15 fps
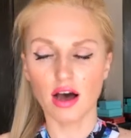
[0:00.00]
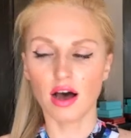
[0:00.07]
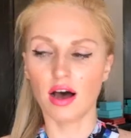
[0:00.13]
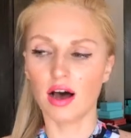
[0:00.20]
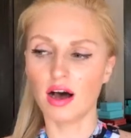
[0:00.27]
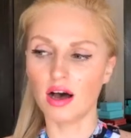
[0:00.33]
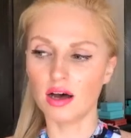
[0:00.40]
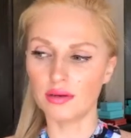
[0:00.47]

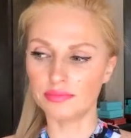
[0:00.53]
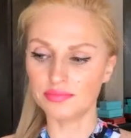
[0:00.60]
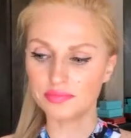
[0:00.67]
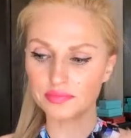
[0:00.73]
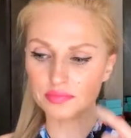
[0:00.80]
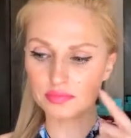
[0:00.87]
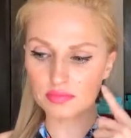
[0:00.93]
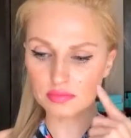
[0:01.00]

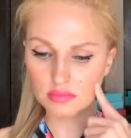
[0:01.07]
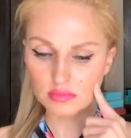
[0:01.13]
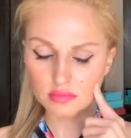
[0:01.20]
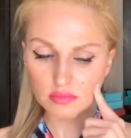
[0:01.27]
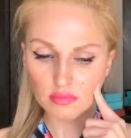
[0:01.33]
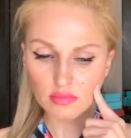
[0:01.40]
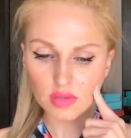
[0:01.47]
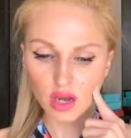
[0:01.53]
Um,
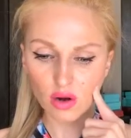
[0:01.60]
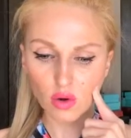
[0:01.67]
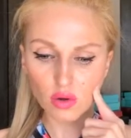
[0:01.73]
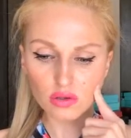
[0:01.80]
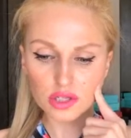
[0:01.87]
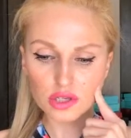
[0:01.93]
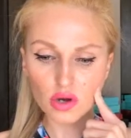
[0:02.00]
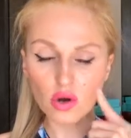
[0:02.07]

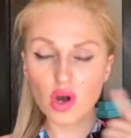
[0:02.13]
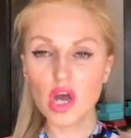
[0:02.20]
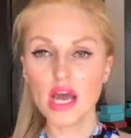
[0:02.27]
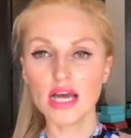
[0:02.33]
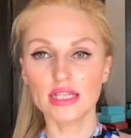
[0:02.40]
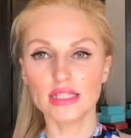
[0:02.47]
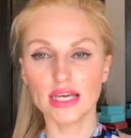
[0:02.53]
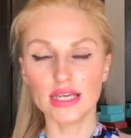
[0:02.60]
also,
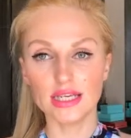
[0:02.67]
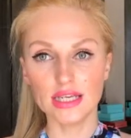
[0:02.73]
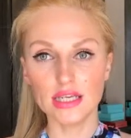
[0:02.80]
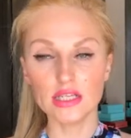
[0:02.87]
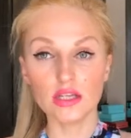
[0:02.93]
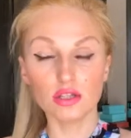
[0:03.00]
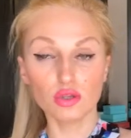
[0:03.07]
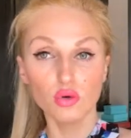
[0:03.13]
they
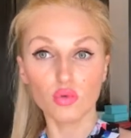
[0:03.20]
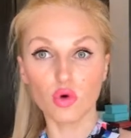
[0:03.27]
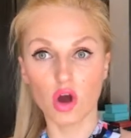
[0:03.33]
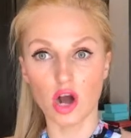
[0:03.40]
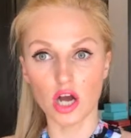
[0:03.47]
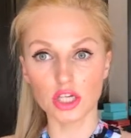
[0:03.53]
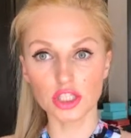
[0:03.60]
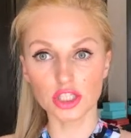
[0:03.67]
easy to
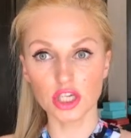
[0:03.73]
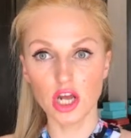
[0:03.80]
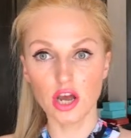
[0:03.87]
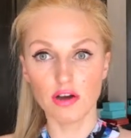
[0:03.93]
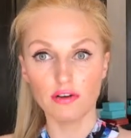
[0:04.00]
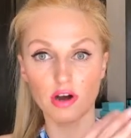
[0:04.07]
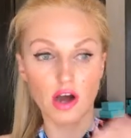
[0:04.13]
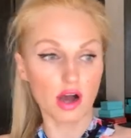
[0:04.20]
wash
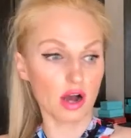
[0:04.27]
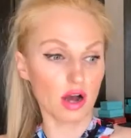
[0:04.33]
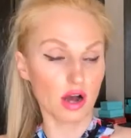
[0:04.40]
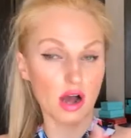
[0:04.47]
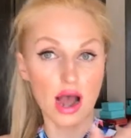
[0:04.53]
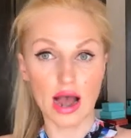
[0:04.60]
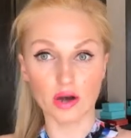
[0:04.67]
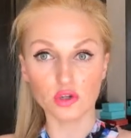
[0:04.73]

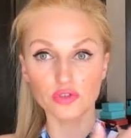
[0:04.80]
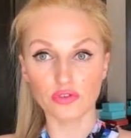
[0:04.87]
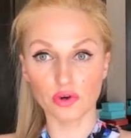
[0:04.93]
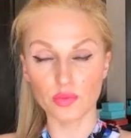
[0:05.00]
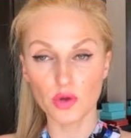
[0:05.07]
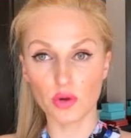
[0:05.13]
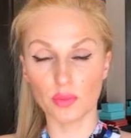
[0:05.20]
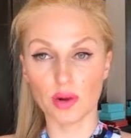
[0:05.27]
uh, out
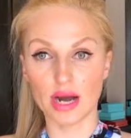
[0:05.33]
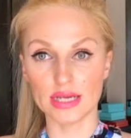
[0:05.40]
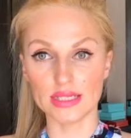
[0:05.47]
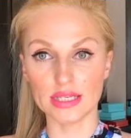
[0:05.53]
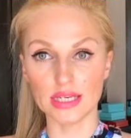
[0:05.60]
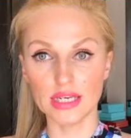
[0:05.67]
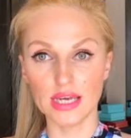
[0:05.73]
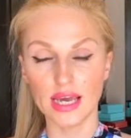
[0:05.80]
from your
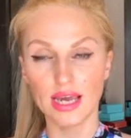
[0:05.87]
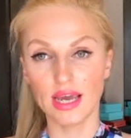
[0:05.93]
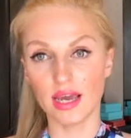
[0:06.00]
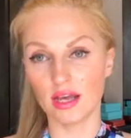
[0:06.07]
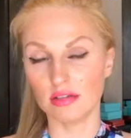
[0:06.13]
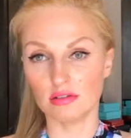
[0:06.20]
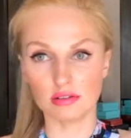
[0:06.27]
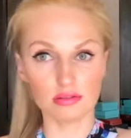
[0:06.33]
body
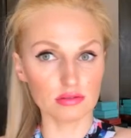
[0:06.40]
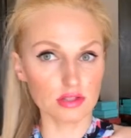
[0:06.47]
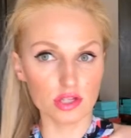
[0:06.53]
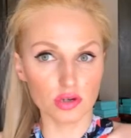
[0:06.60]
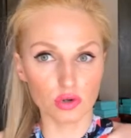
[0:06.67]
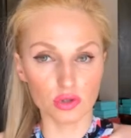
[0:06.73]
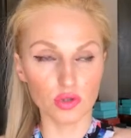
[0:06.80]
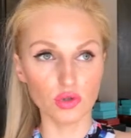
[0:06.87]
and
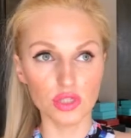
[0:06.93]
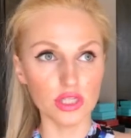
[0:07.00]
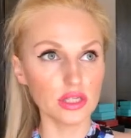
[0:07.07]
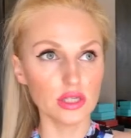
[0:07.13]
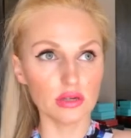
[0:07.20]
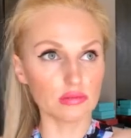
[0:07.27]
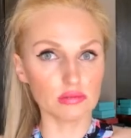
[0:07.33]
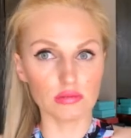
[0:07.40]
so you
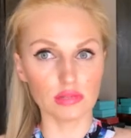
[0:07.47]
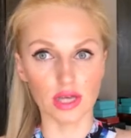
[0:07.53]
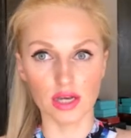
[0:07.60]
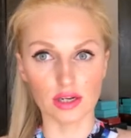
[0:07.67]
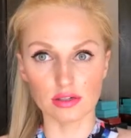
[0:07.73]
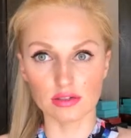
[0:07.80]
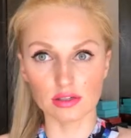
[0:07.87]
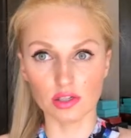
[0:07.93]
need them
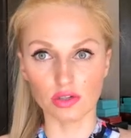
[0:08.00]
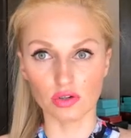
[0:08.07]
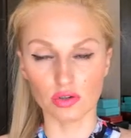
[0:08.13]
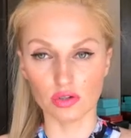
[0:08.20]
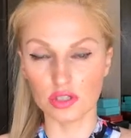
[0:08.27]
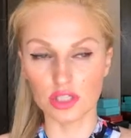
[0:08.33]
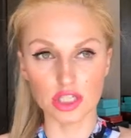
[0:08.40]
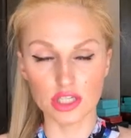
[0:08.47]
like, you
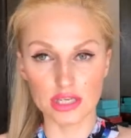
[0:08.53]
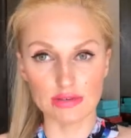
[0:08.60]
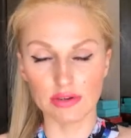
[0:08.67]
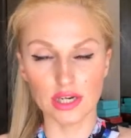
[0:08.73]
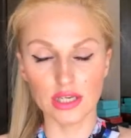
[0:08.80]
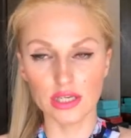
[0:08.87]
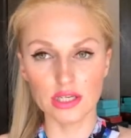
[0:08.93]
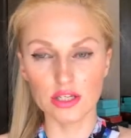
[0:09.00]
know, it's just
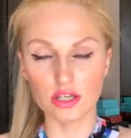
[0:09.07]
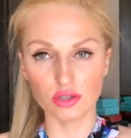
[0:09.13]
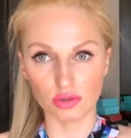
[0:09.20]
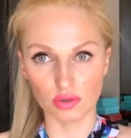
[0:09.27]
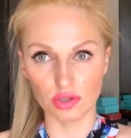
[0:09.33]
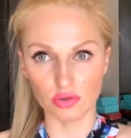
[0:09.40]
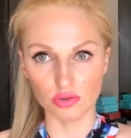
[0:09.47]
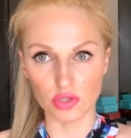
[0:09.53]
very easy
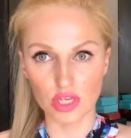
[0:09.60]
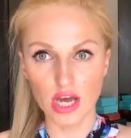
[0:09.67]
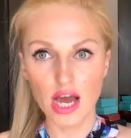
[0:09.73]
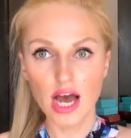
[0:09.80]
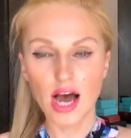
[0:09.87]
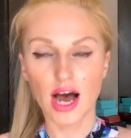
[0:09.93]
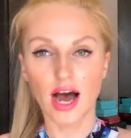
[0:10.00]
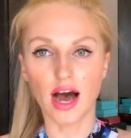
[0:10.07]
to use
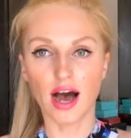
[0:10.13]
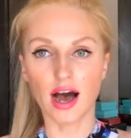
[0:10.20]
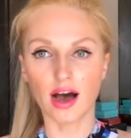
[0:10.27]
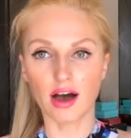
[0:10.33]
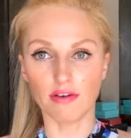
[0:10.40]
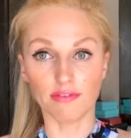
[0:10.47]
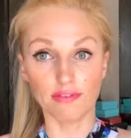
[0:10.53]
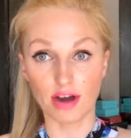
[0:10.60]

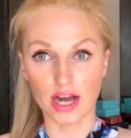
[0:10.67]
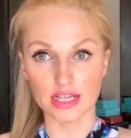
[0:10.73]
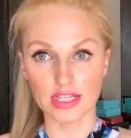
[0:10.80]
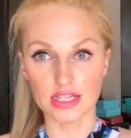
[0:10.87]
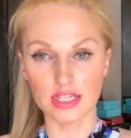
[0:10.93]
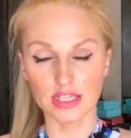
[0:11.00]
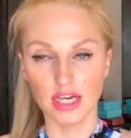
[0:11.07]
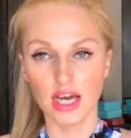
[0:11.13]
uh,
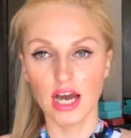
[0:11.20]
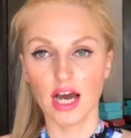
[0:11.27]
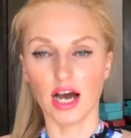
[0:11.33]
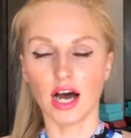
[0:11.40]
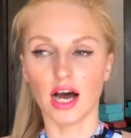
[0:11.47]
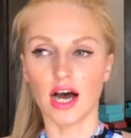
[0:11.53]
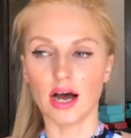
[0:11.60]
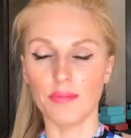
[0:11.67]
fast
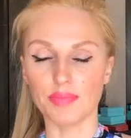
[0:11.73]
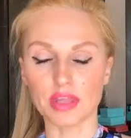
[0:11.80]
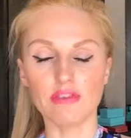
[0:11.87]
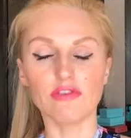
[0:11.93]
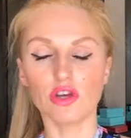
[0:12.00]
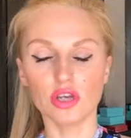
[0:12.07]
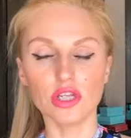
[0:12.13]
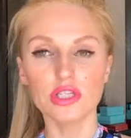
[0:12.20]
um,
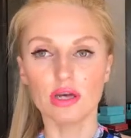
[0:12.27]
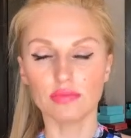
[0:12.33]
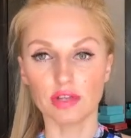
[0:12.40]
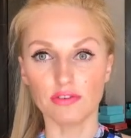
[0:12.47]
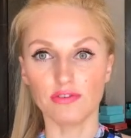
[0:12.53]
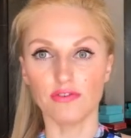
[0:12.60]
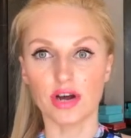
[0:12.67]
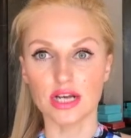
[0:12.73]
if you need
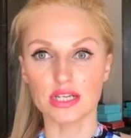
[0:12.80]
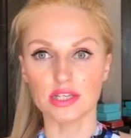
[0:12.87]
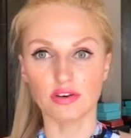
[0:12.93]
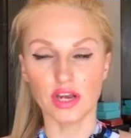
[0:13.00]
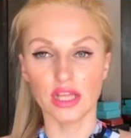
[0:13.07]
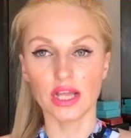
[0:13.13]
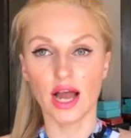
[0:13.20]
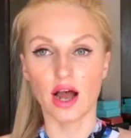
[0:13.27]
something fast
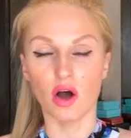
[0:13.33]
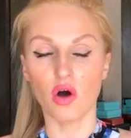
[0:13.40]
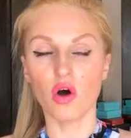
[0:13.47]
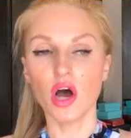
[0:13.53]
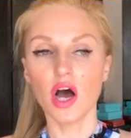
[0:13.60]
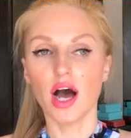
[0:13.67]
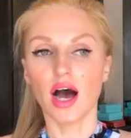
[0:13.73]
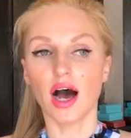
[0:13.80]
right now.
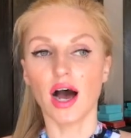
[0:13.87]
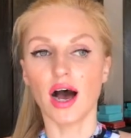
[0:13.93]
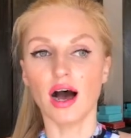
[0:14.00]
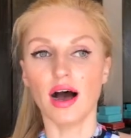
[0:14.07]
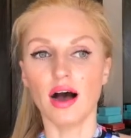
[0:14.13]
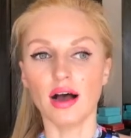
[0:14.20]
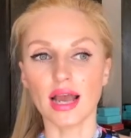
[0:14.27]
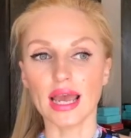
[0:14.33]

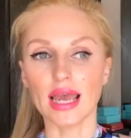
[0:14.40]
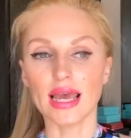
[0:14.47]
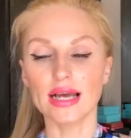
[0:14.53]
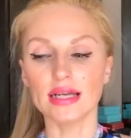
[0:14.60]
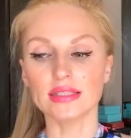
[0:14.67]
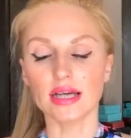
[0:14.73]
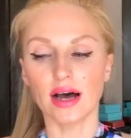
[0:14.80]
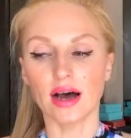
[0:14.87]
Uh,
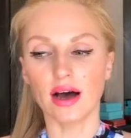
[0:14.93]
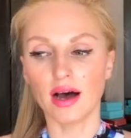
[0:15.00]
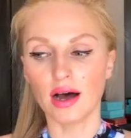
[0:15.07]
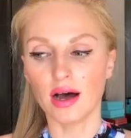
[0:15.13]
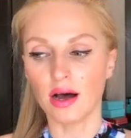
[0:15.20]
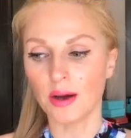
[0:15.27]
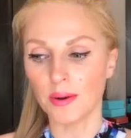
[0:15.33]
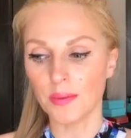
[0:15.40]
and
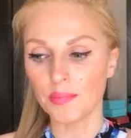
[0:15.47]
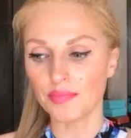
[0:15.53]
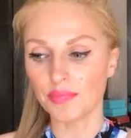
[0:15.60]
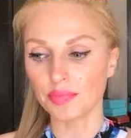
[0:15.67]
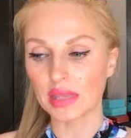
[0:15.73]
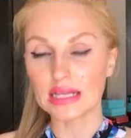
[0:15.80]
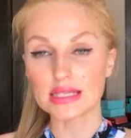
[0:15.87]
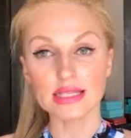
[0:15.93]

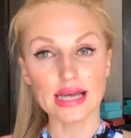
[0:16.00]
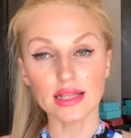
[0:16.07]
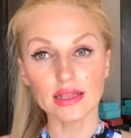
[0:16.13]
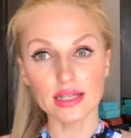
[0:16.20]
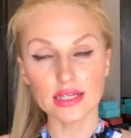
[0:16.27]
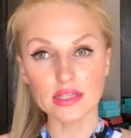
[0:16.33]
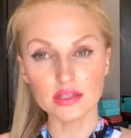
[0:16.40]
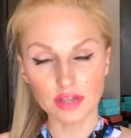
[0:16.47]
um,
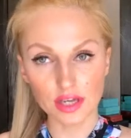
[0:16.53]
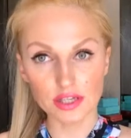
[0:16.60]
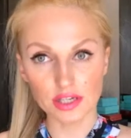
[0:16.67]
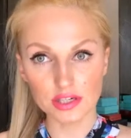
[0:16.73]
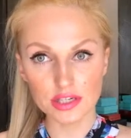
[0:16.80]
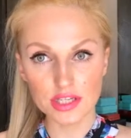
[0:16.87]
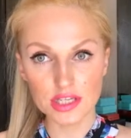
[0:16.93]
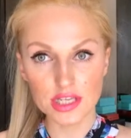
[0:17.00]
sunless
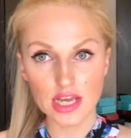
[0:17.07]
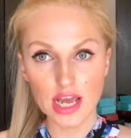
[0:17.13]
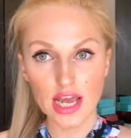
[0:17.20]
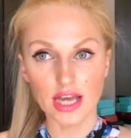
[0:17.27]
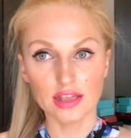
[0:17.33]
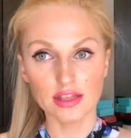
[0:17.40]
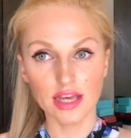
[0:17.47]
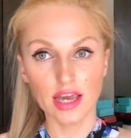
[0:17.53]
tanners,
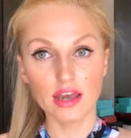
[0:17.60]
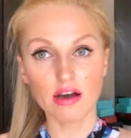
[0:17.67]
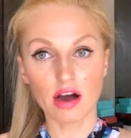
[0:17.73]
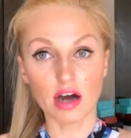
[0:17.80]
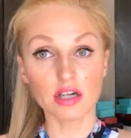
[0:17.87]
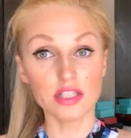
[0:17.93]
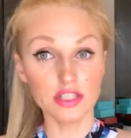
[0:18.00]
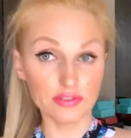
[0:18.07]
they
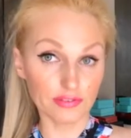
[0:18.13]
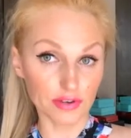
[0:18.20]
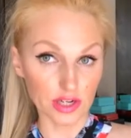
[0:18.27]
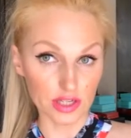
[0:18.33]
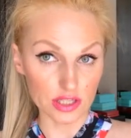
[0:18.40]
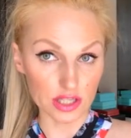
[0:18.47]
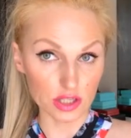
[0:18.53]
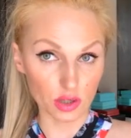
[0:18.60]
are
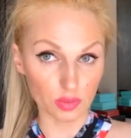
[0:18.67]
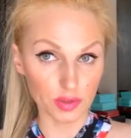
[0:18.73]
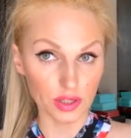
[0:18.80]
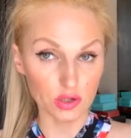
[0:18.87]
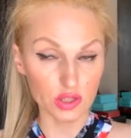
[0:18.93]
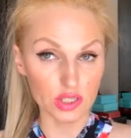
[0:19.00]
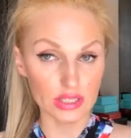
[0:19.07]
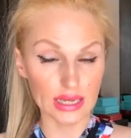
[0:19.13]
different. So
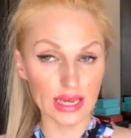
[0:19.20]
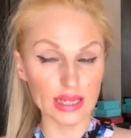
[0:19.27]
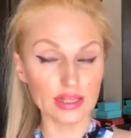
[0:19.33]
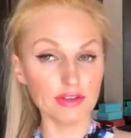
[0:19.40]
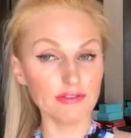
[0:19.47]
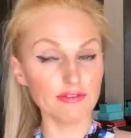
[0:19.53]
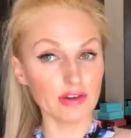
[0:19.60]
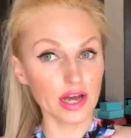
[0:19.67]
because they
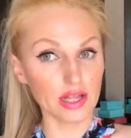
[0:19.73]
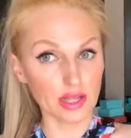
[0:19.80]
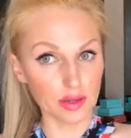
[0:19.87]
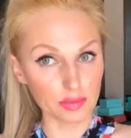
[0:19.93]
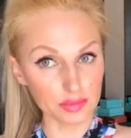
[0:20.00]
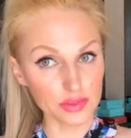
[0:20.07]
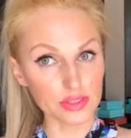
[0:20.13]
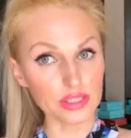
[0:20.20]

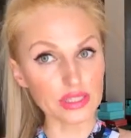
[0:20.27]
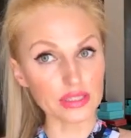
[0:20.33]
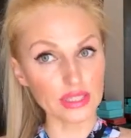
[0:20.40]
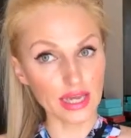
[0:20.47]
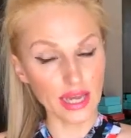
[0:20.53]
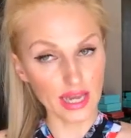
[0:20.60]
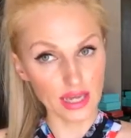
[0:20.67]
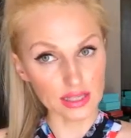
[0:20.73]
develop the
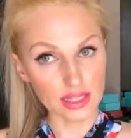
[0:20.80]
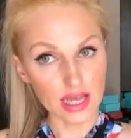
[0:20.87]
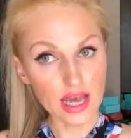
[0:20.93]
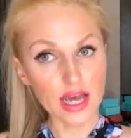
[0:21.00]
tan,